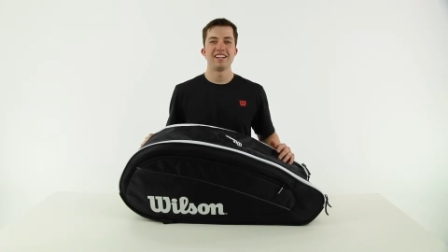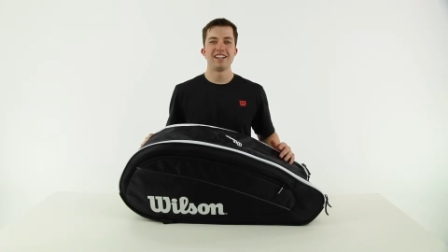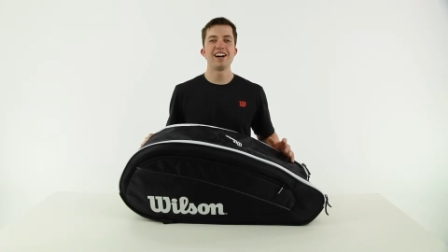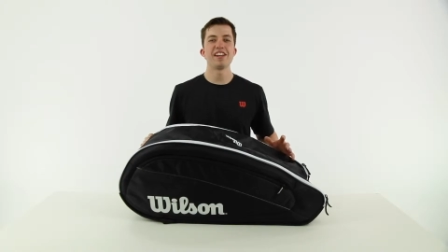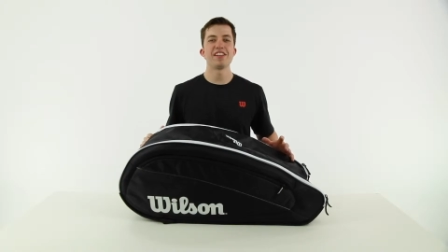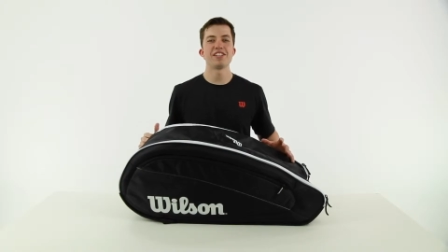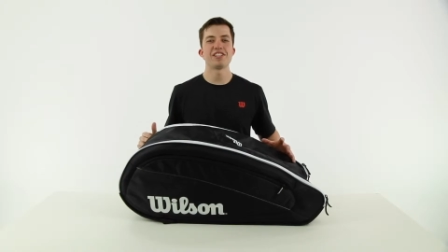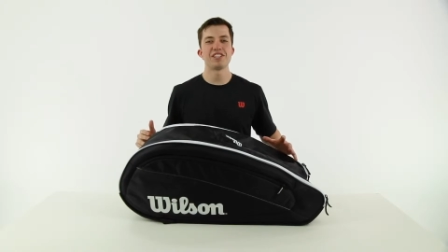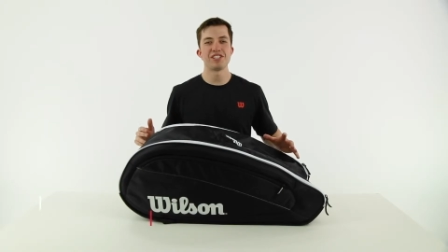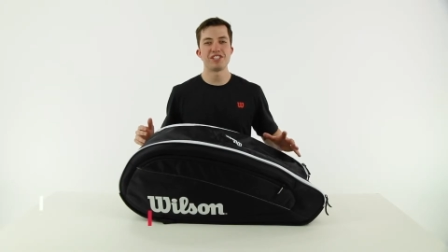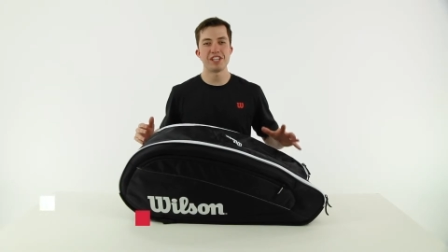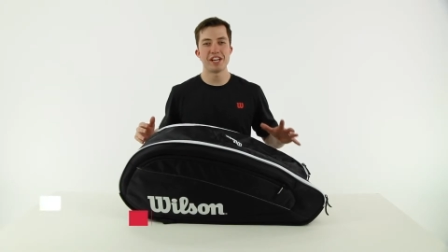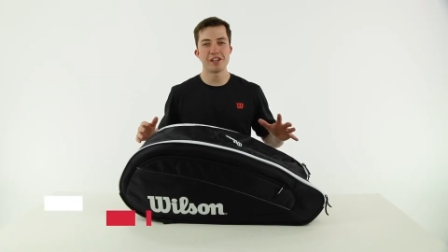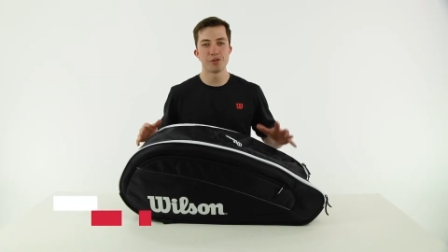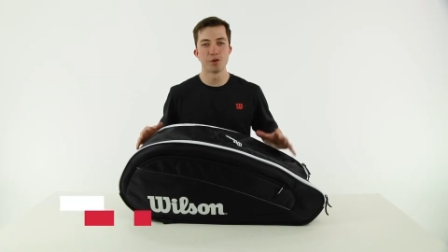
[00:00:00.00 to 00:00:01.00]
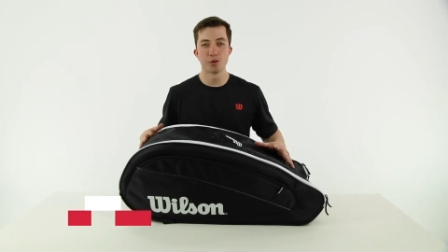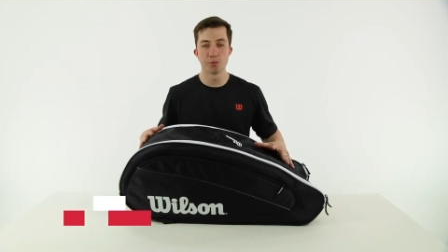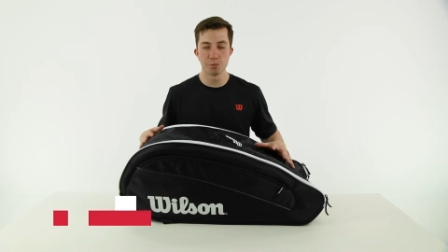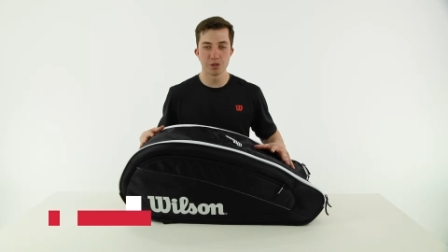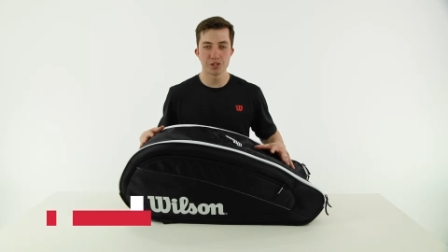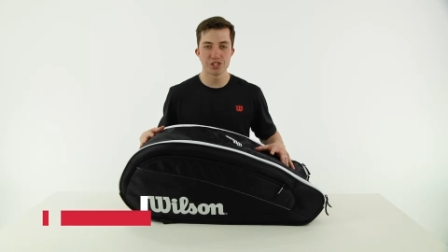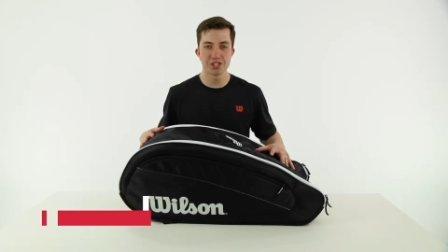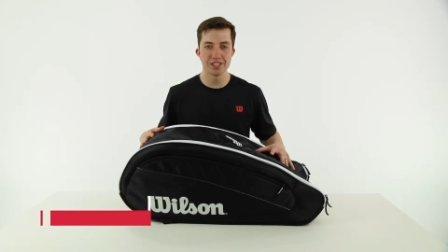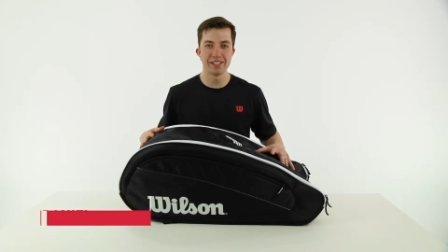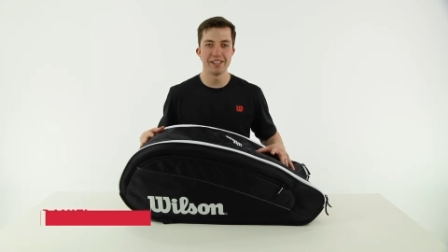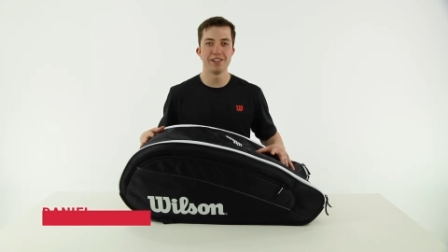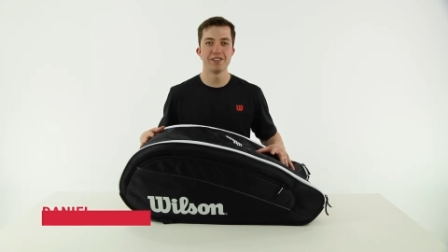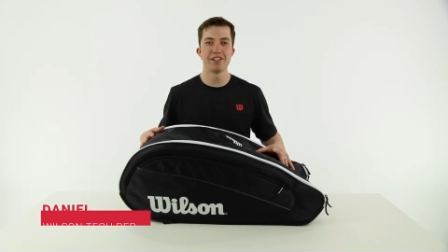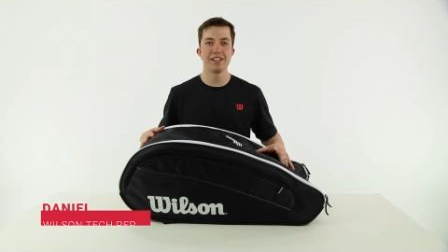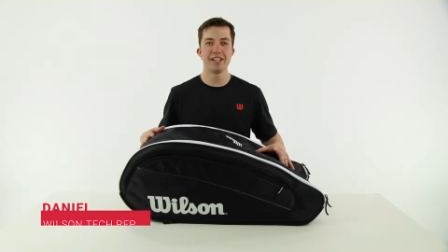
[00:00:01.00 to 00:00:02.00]
Hi, this is Daniel with Wilson
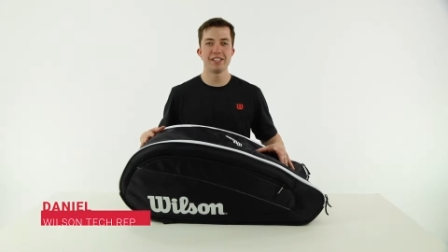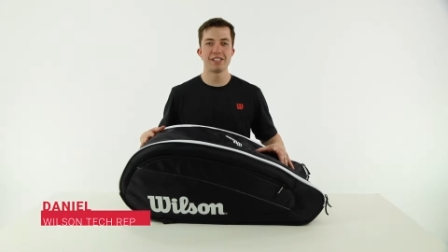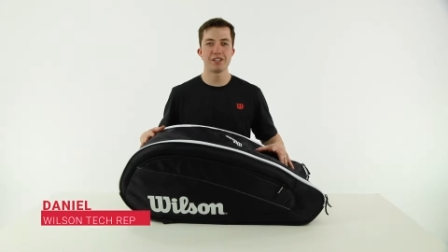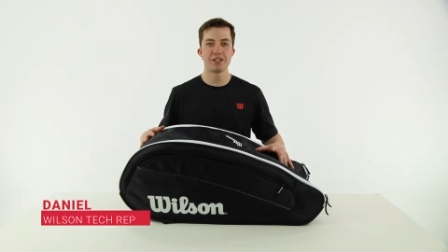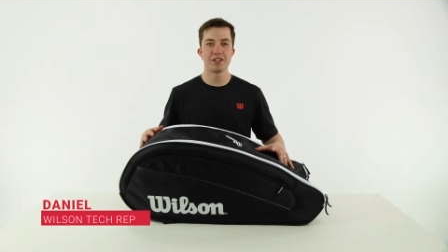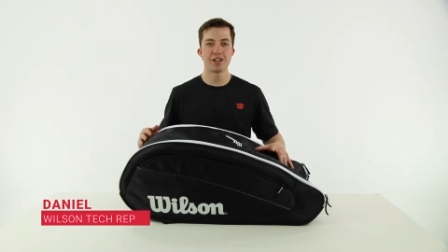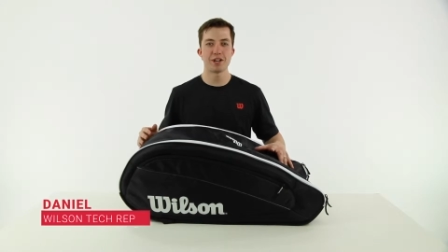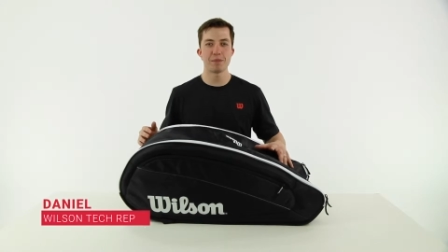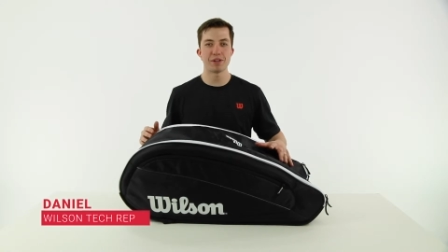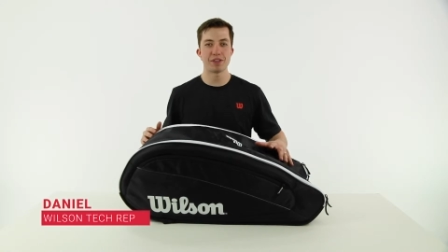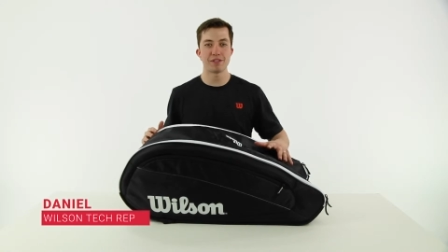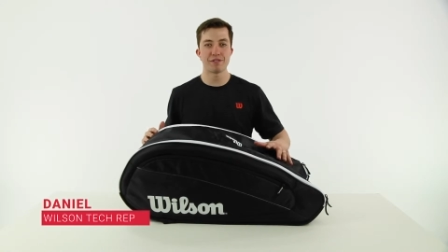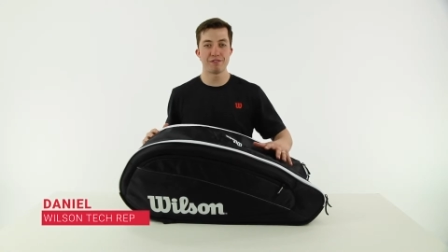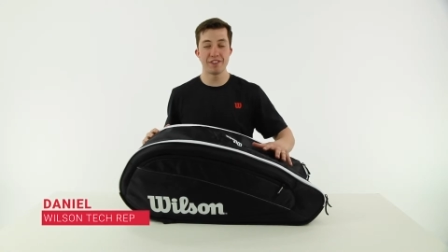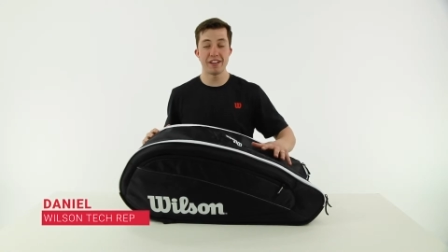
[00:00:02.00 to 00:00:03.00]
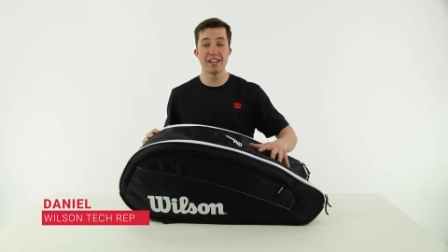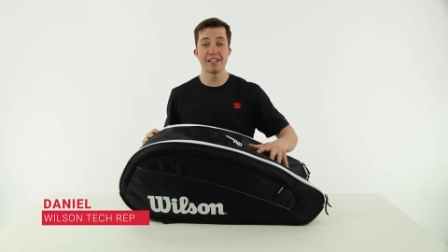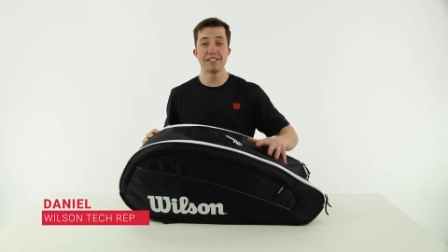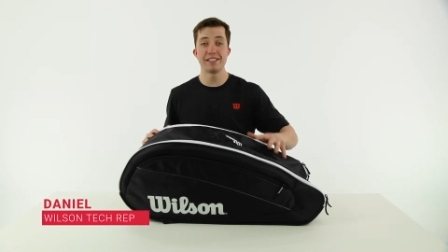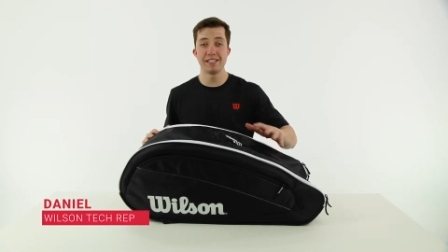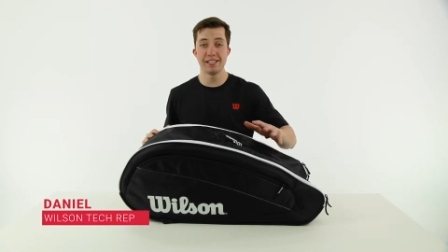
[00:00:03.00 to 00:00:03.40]
here today to talk about the Fed